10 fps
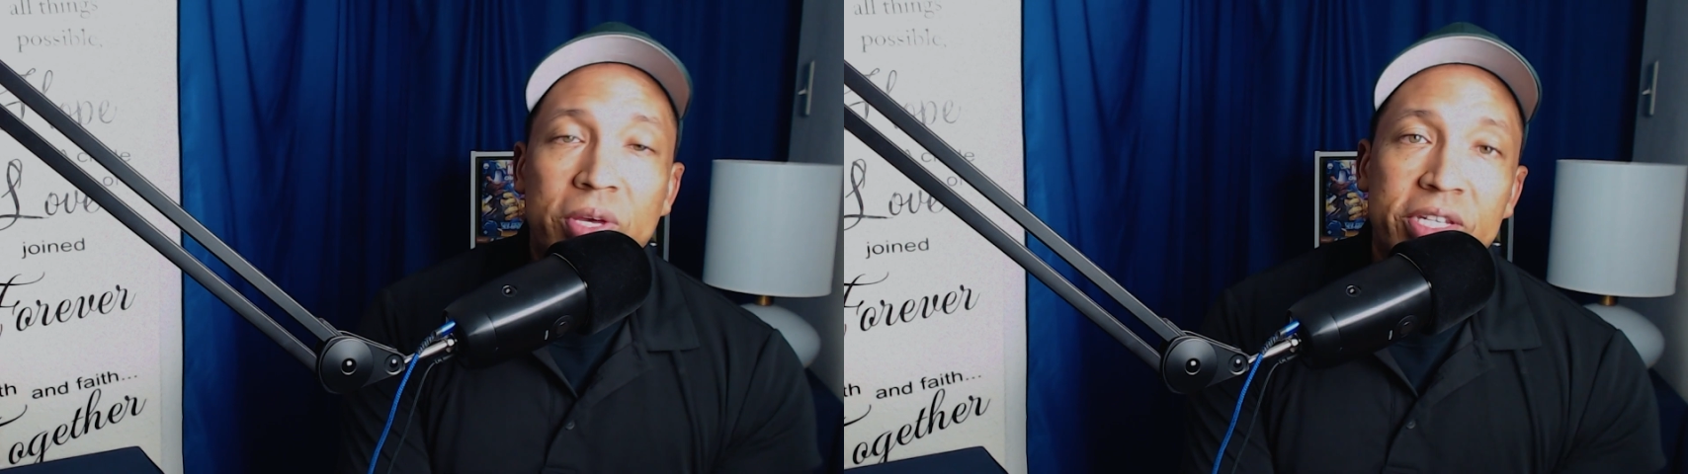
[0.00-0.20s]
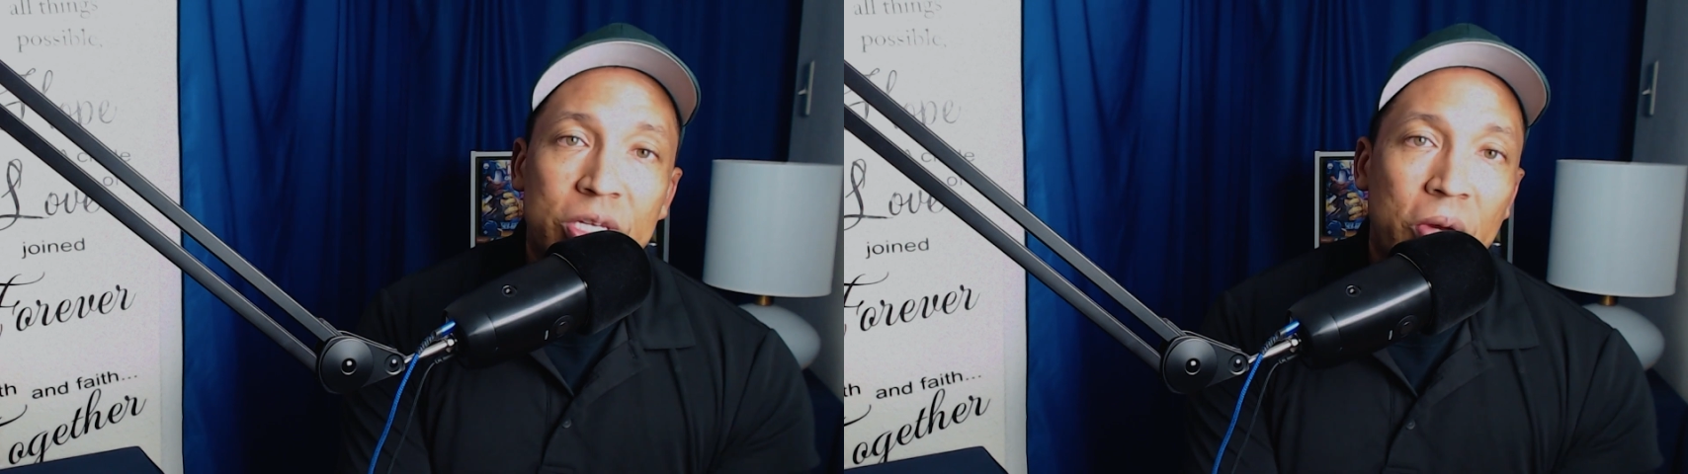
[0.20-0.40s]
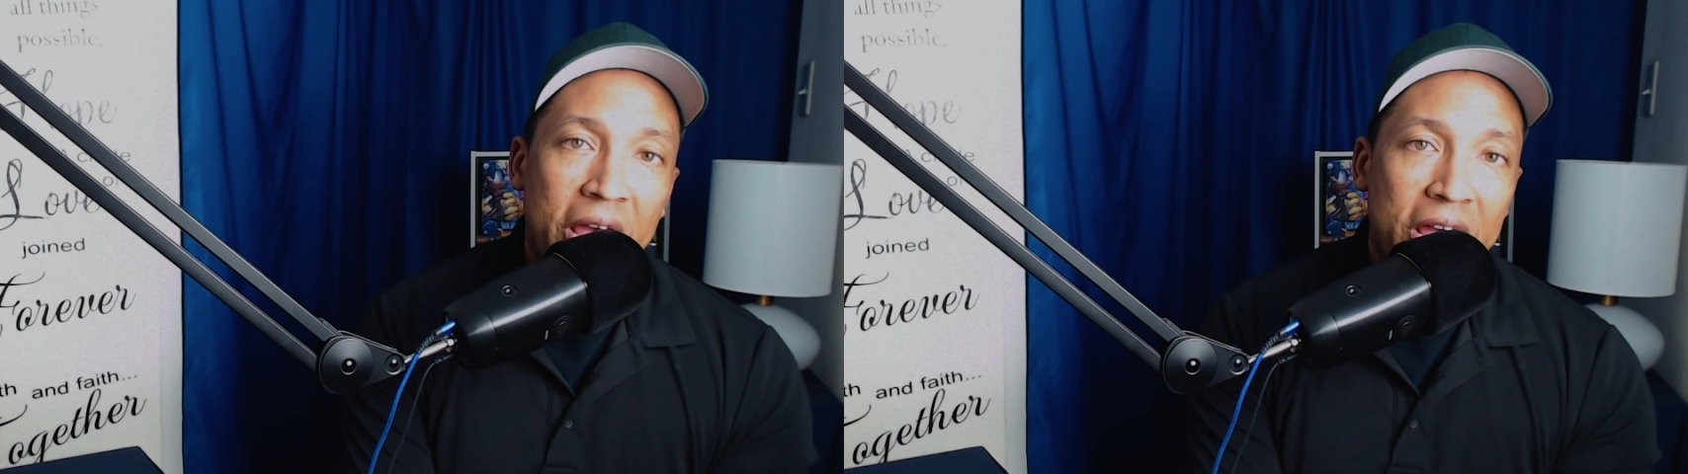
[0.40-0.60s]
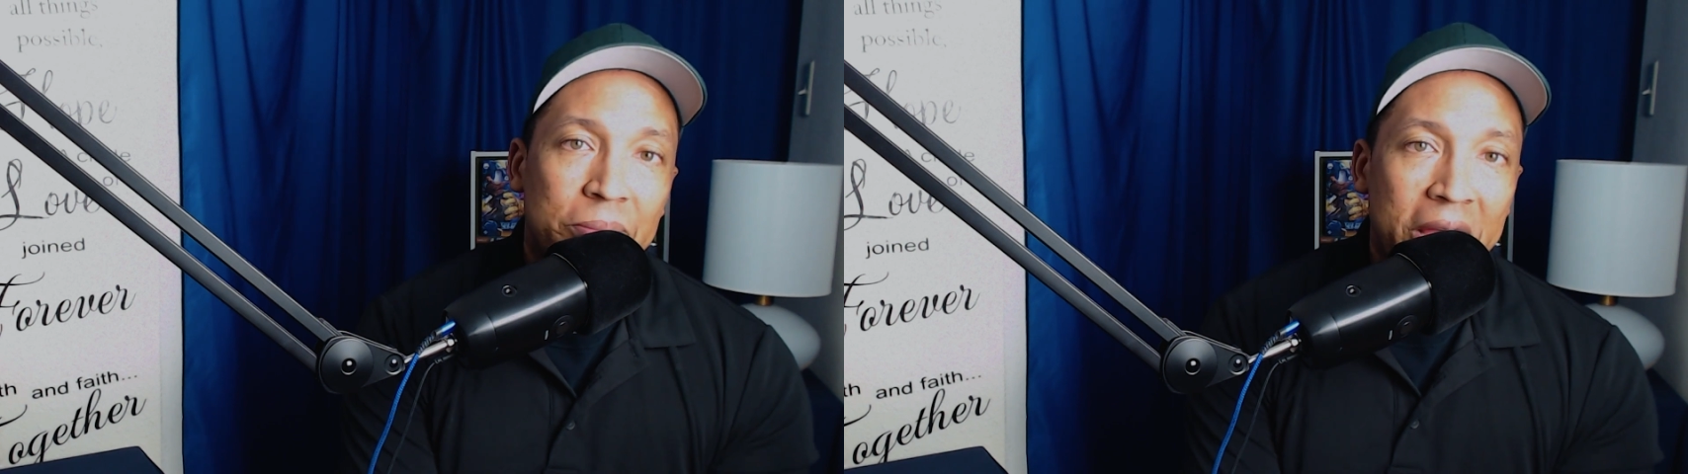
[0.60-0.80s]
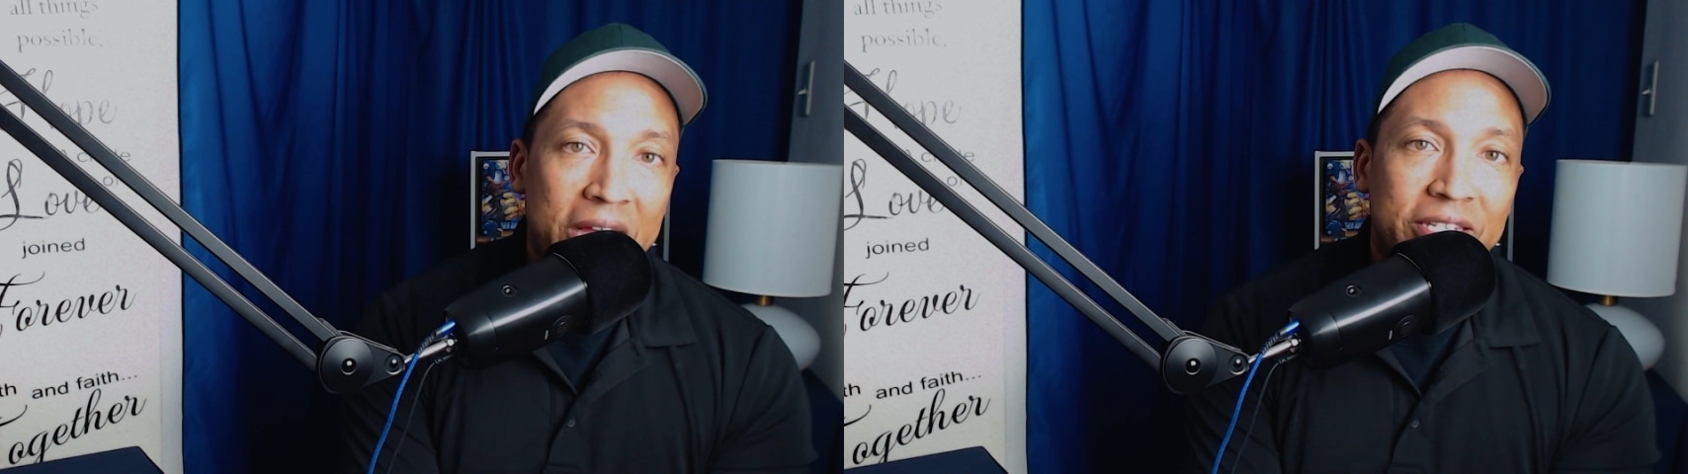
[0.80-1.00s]
is to
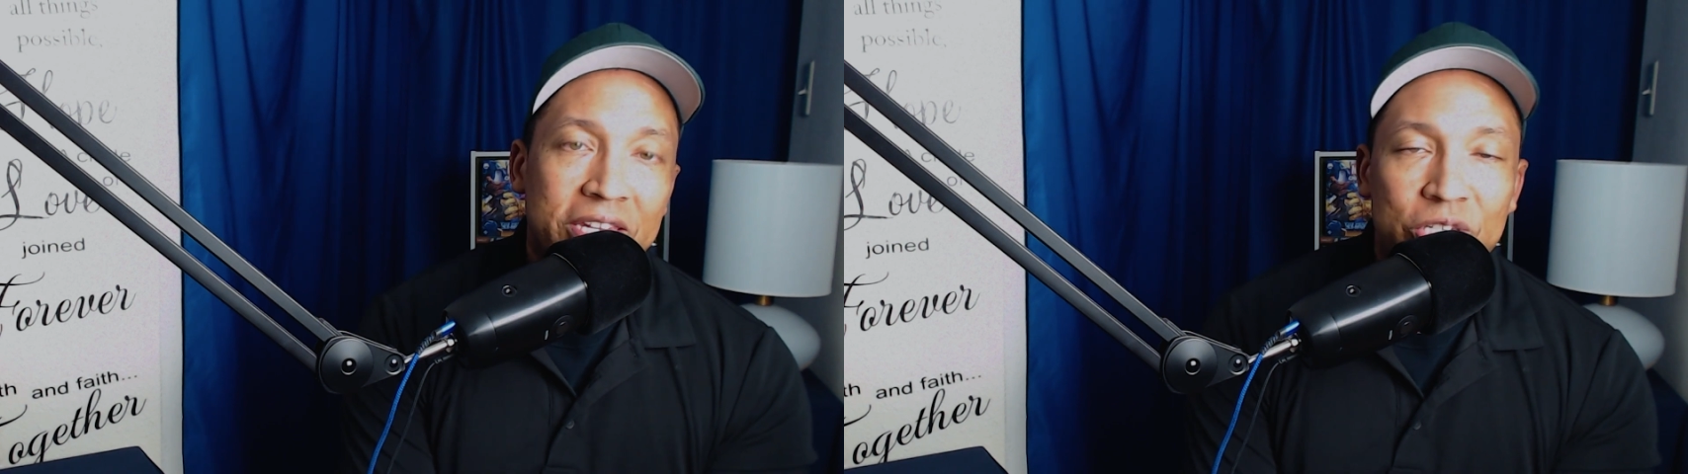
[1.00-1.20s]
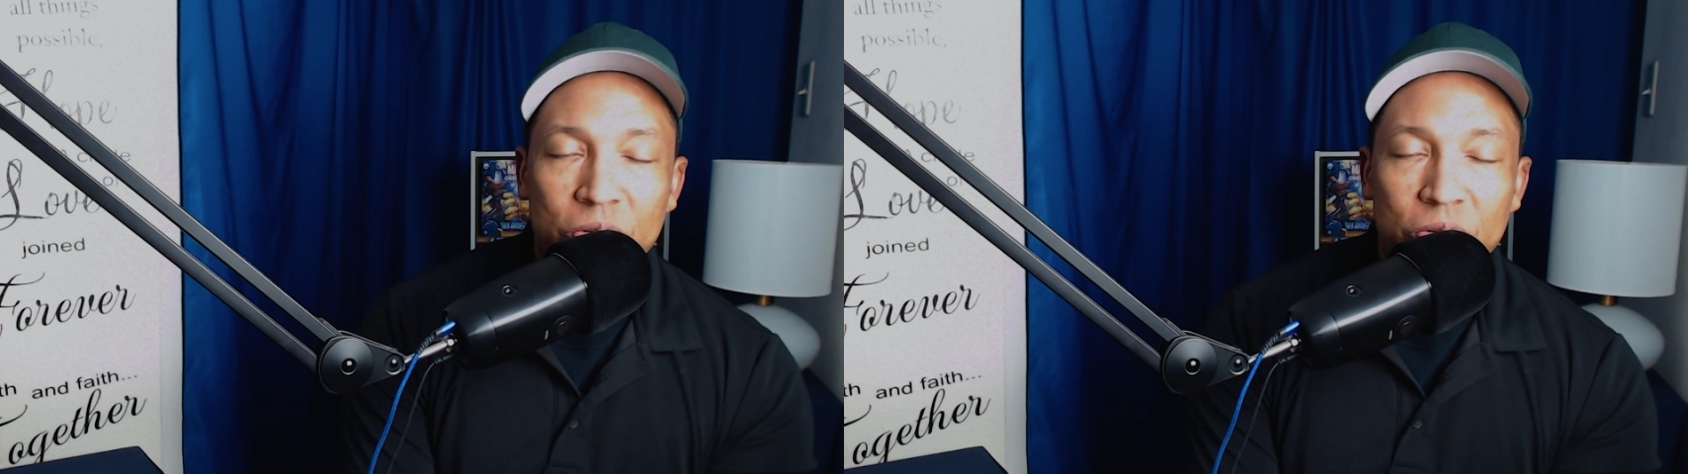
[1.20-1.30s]
add baskets